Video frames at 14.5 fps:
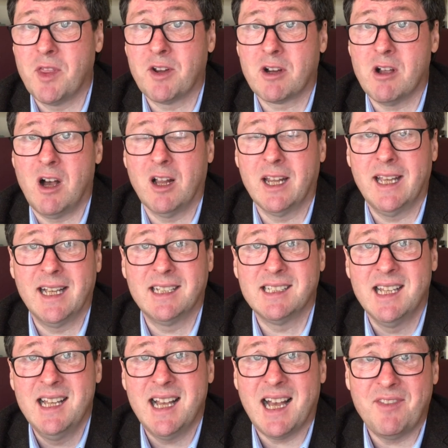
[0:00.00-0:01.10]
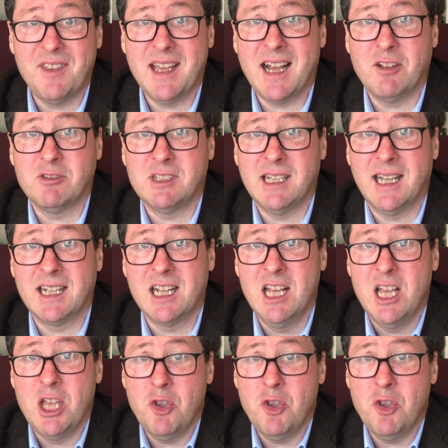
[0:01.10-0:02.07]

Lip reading: other colleagues at the outset,